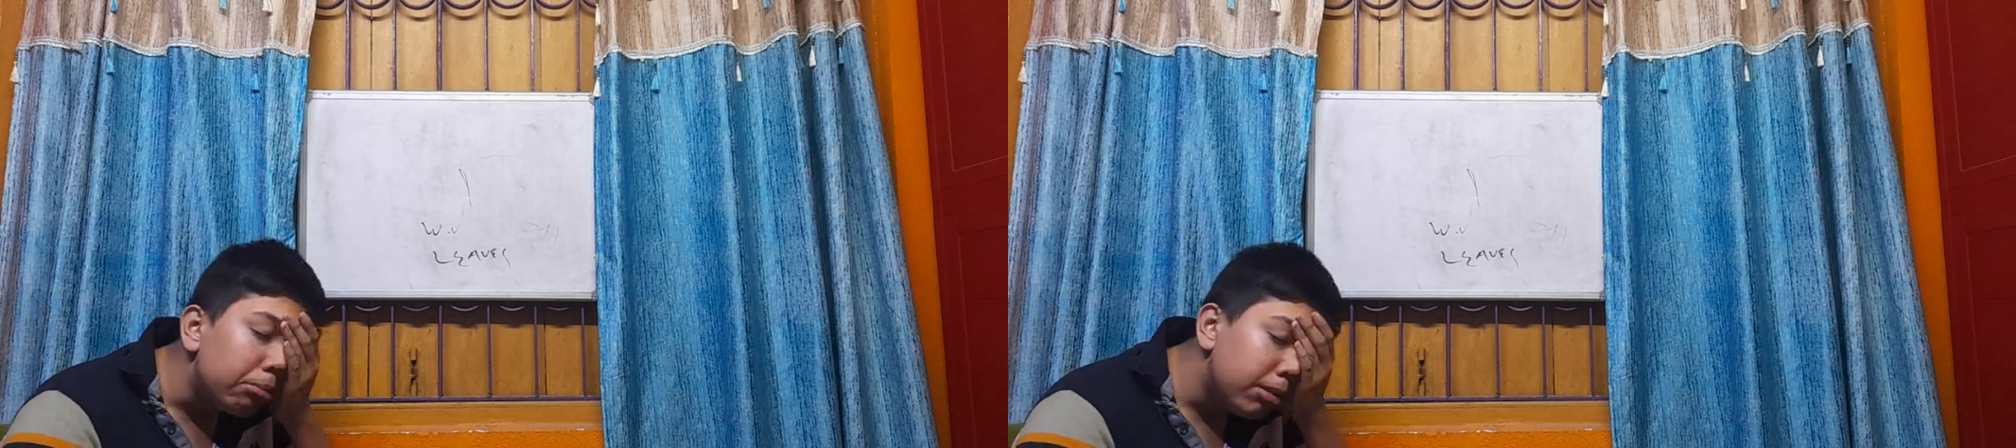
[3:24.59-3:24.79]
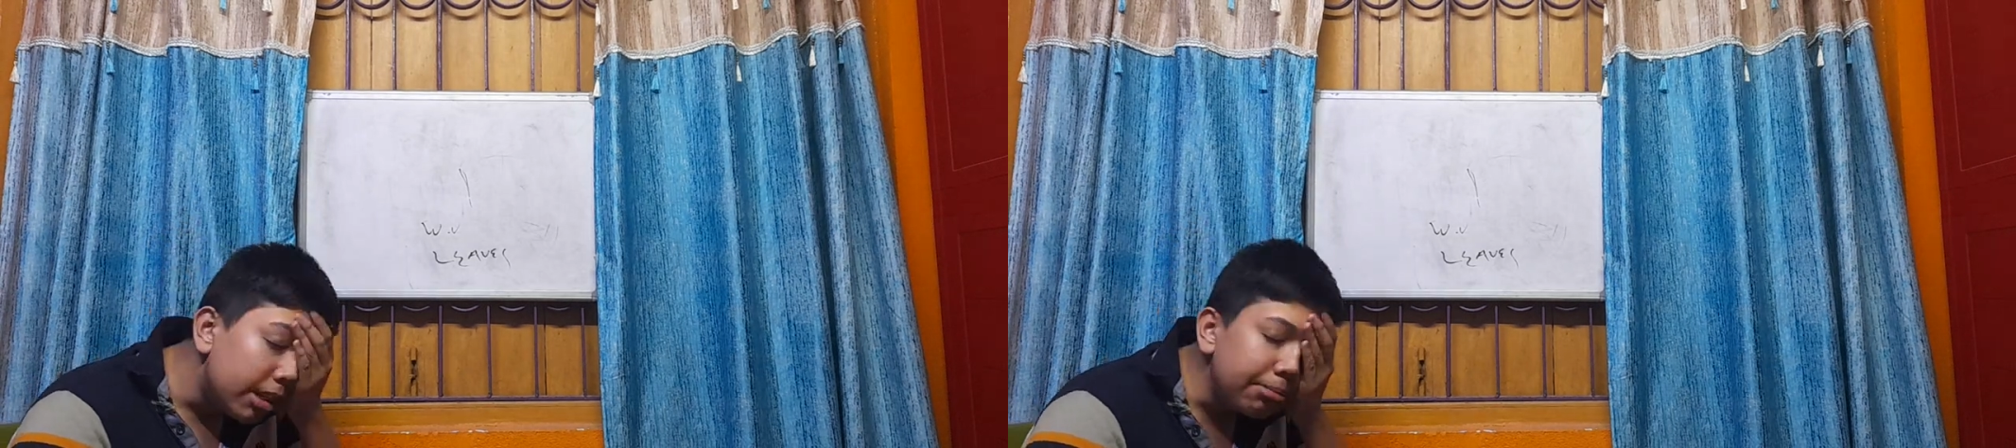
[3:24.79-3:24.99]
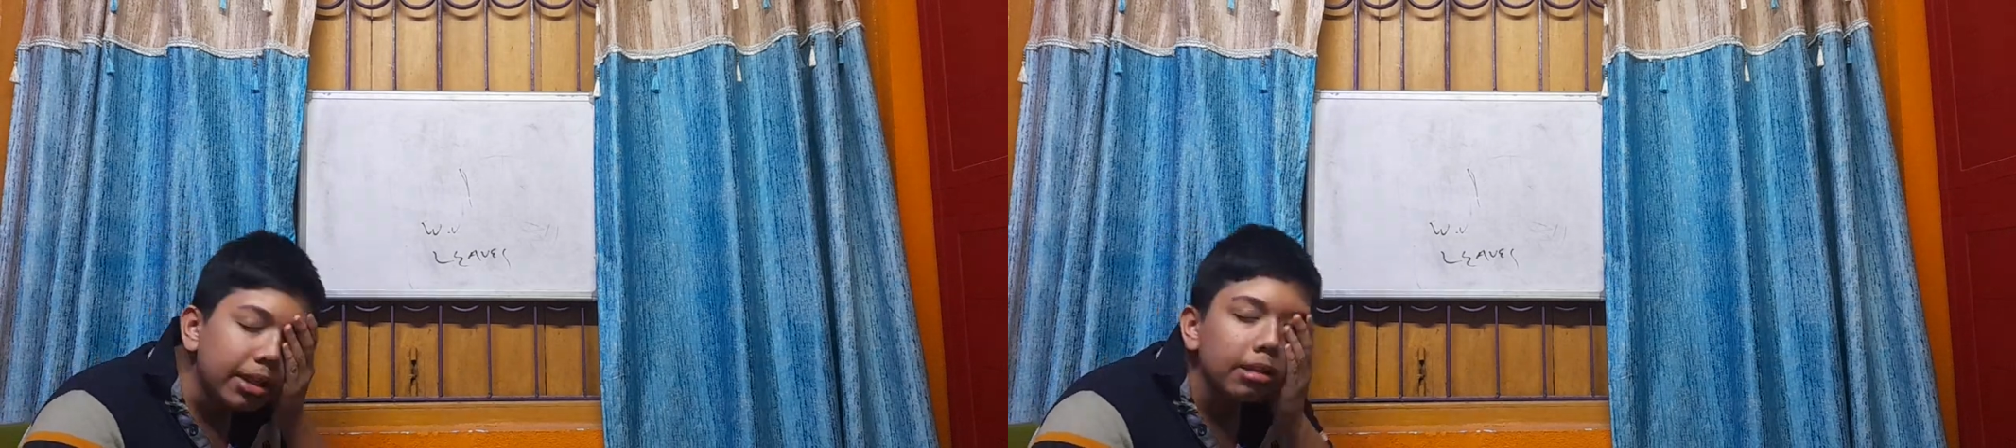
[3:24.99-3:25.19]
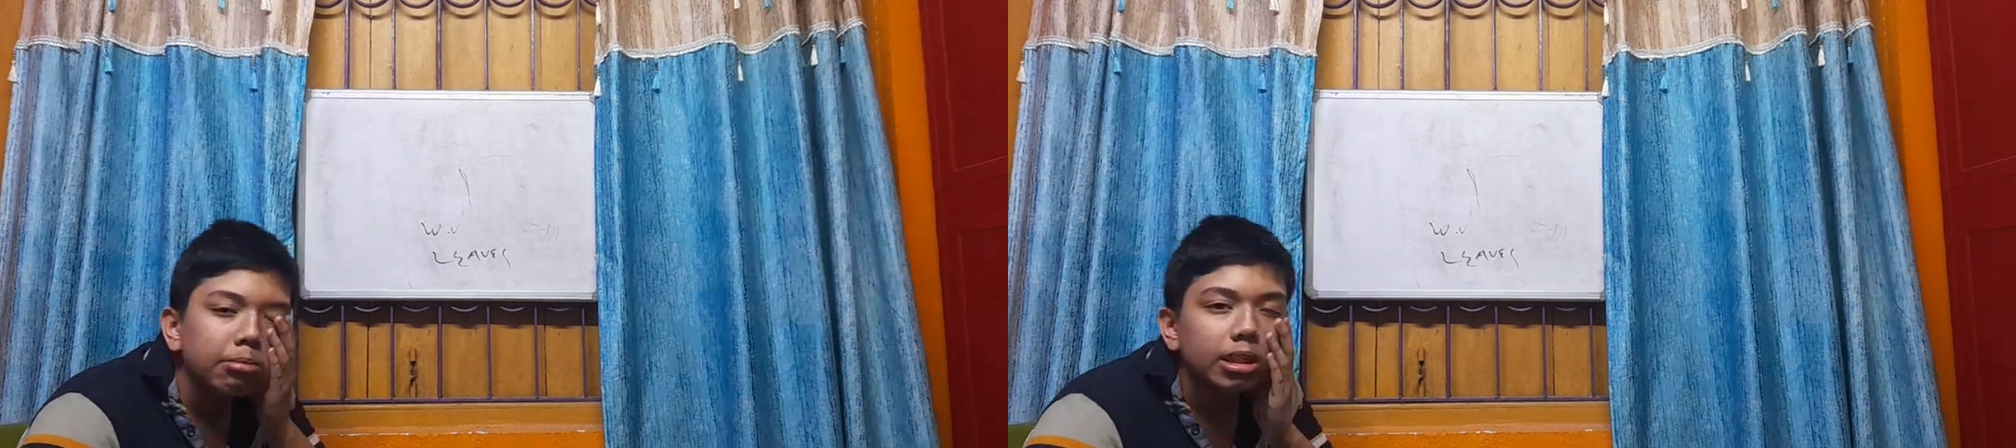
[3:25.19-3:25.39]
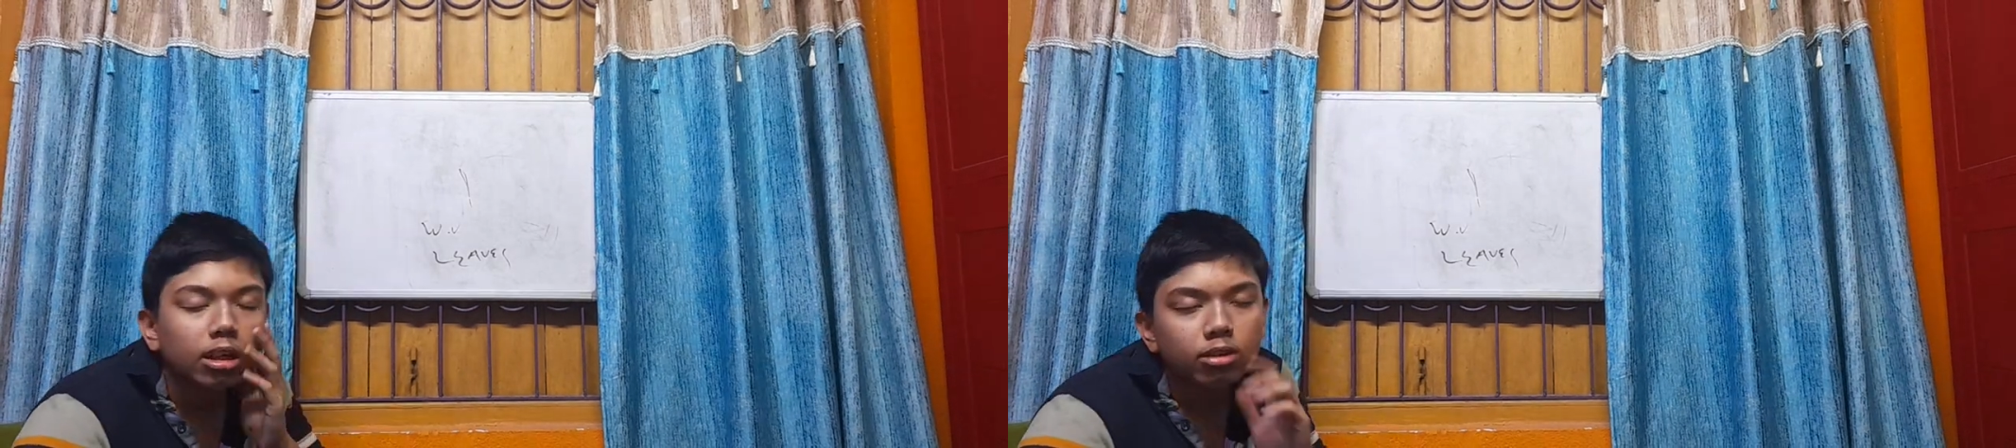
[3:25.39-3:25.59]
Preliminary
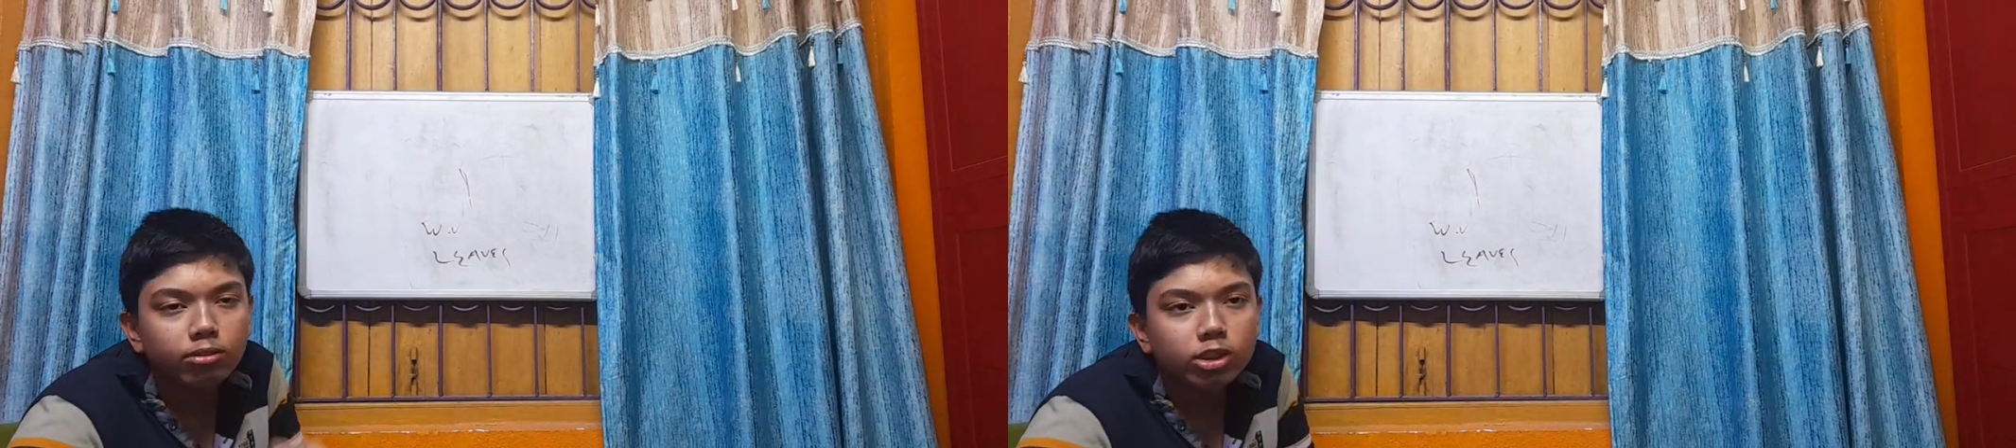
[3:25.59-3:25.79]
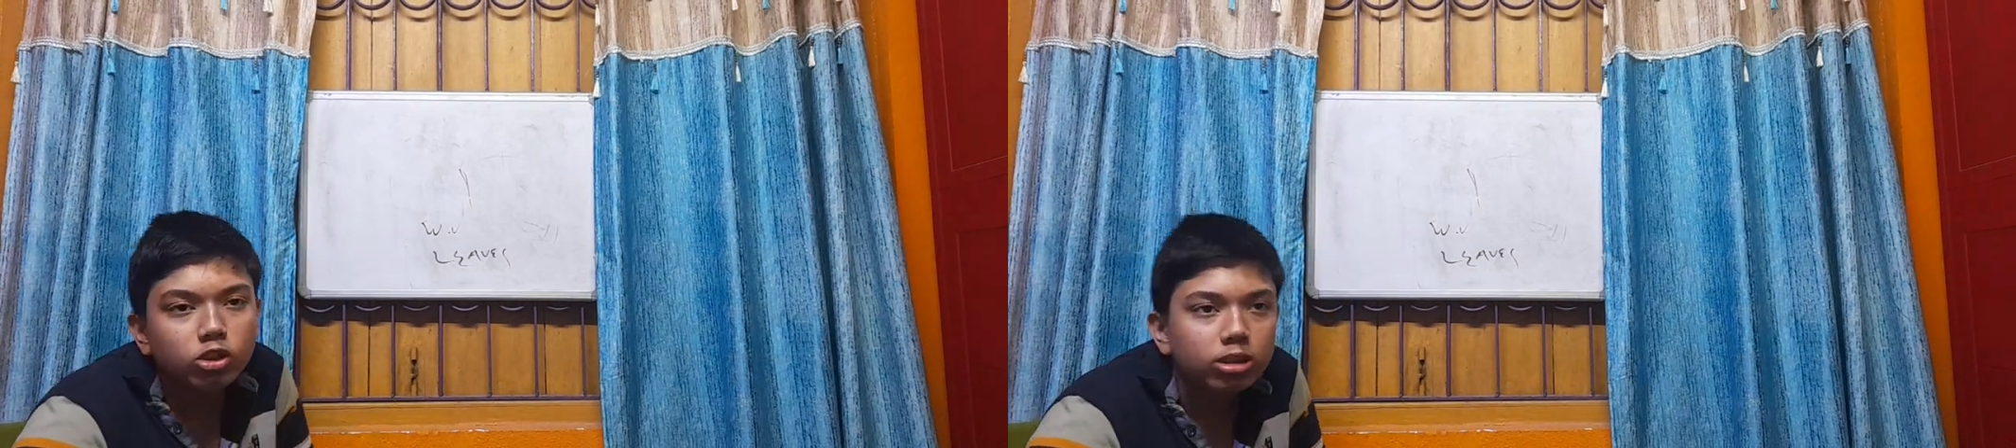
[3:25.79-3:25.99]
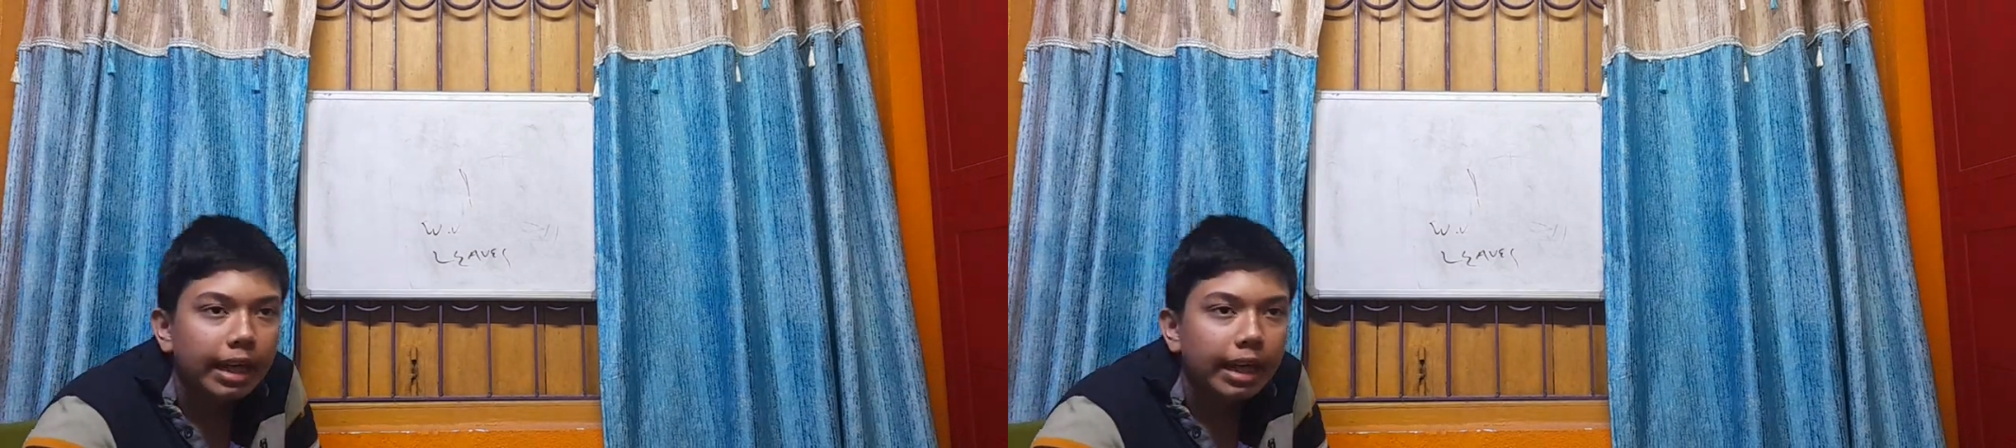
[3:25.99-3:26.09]
method which